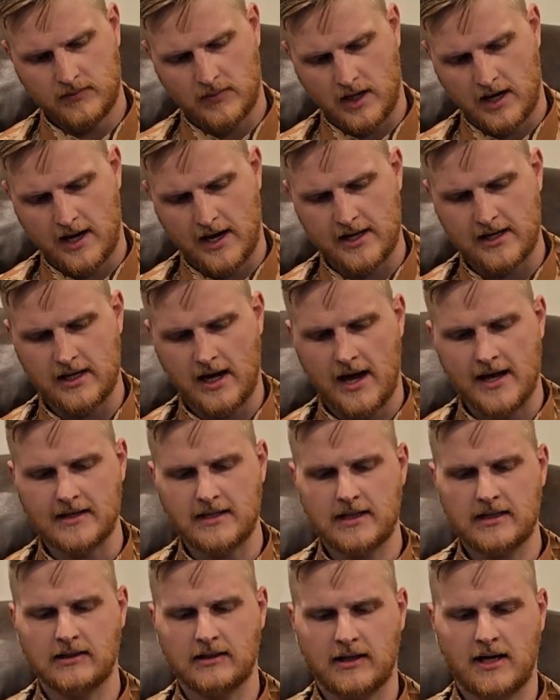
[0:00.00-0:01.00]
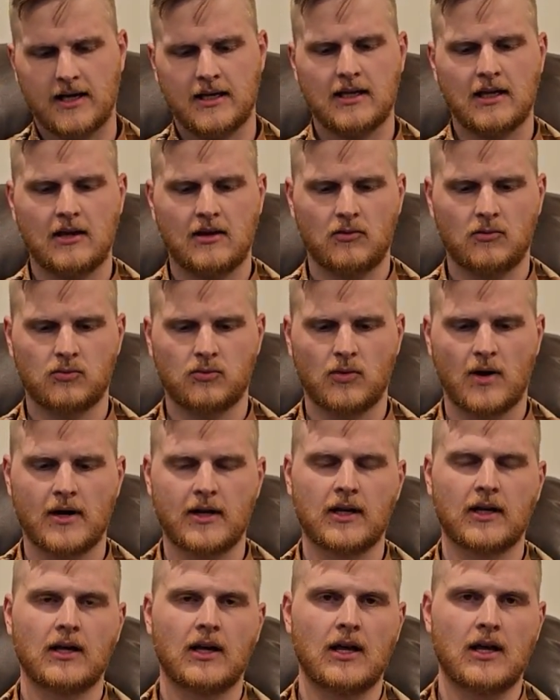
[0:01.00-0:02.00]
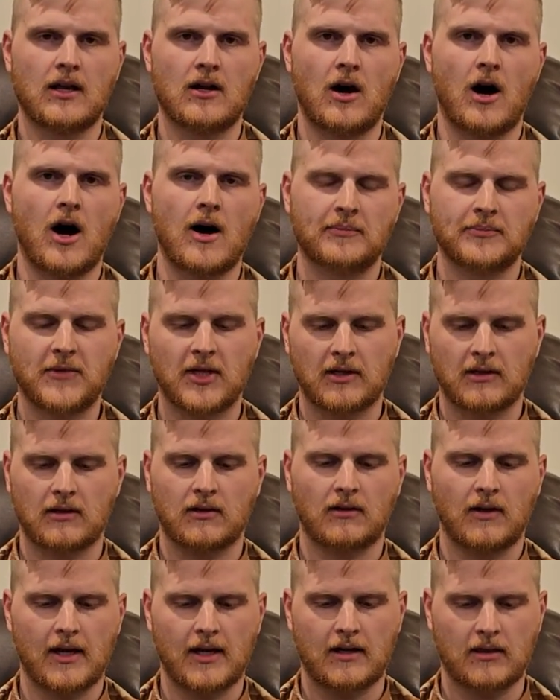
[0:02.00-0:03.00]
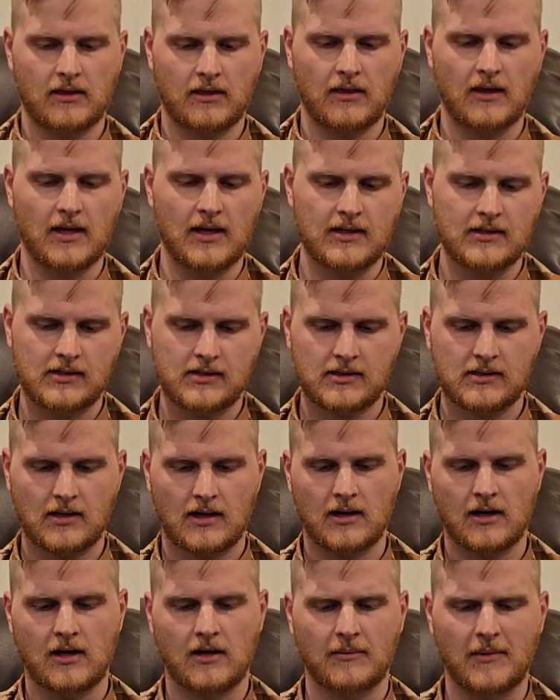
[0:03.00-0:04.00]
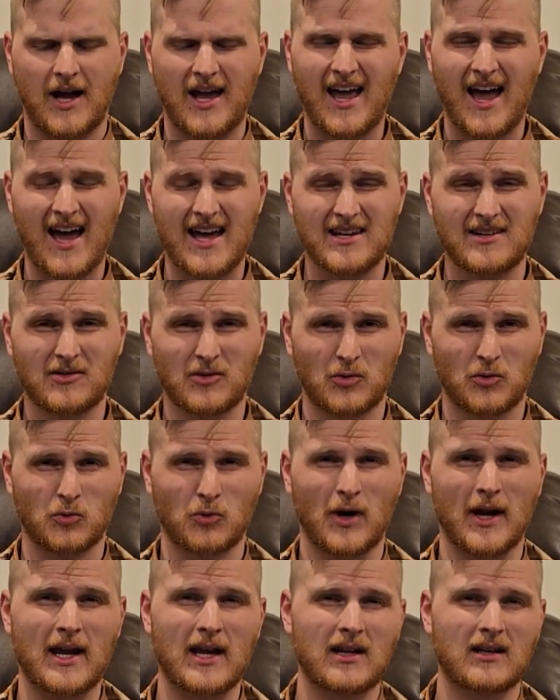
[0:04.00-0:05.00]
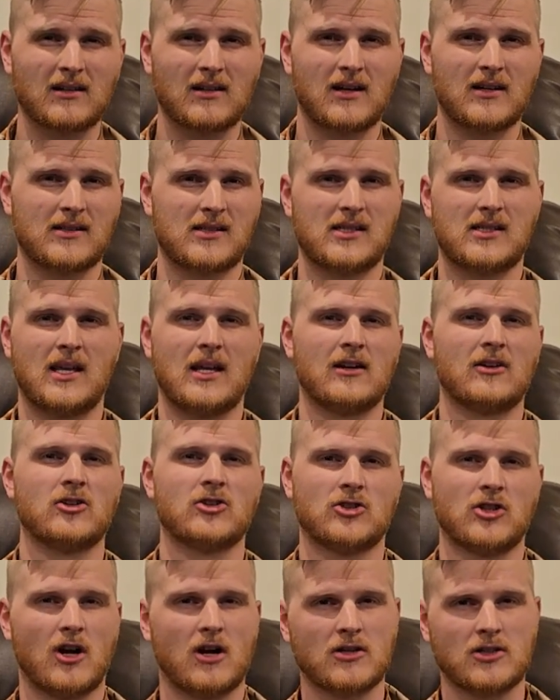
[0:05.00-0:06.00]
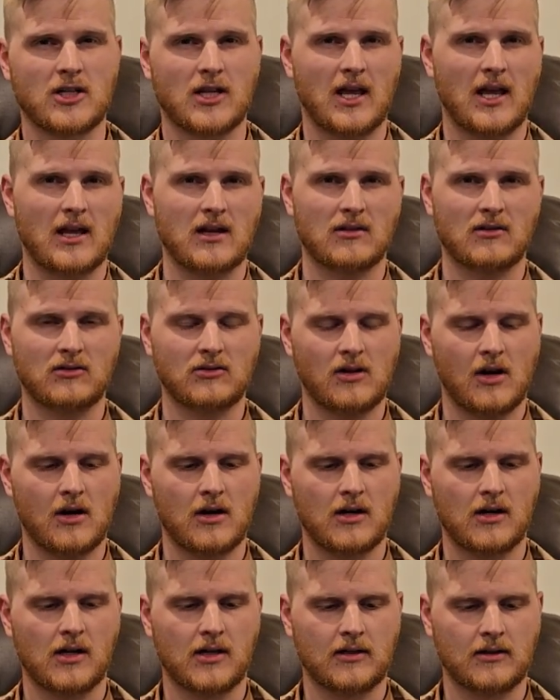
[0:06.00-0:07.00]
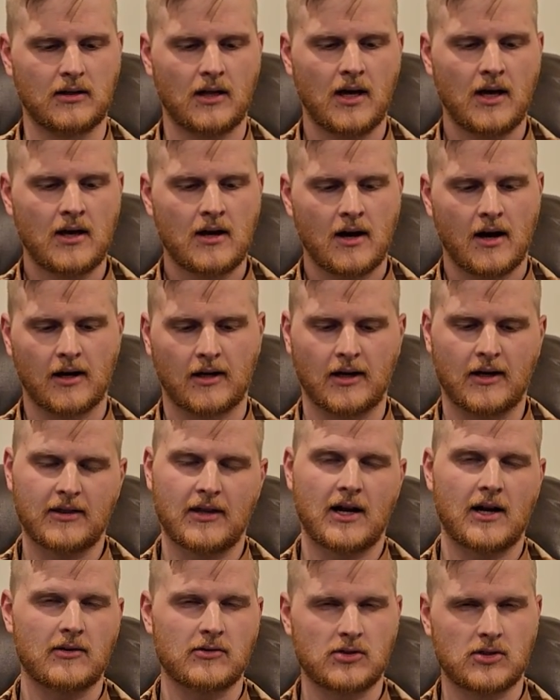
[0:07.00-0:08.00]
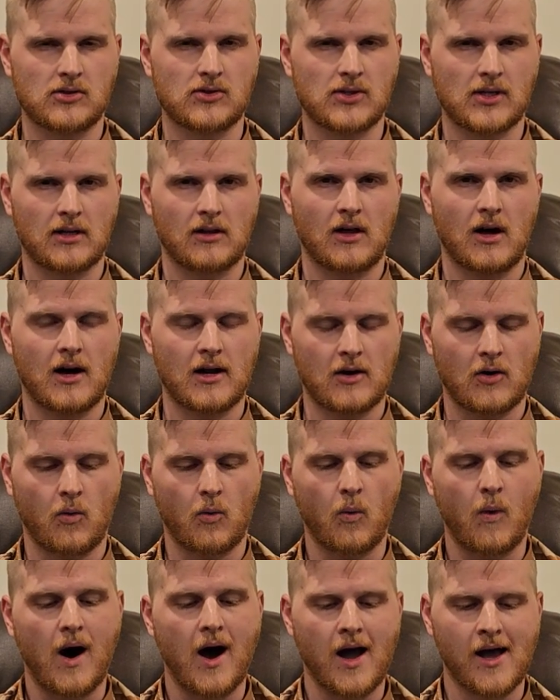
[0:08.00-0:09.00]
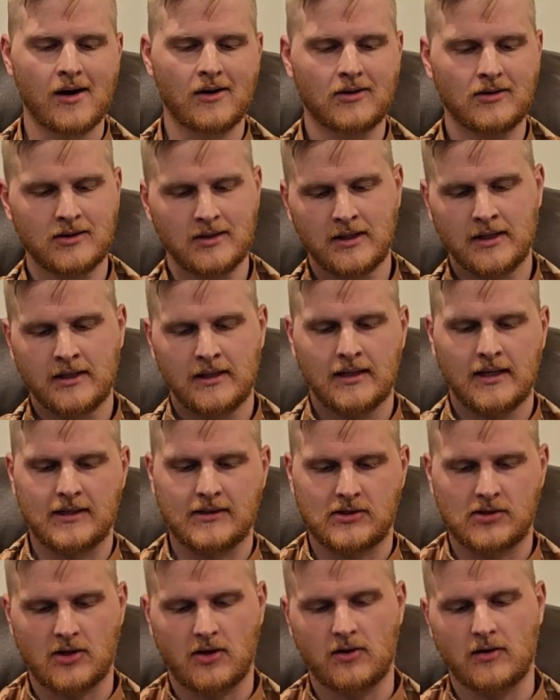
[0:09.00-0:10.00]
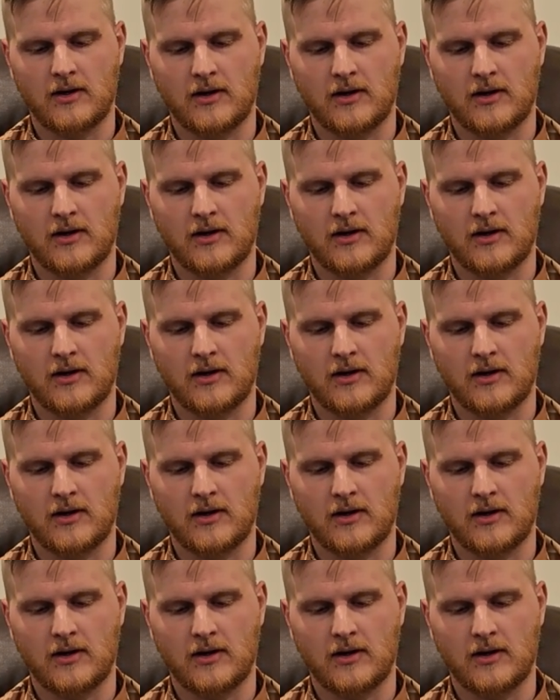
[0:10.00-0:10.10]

I didn't like it running an optic like this. I hadn't ran a standard charging handle on a gun that I was using a lot in a while, and so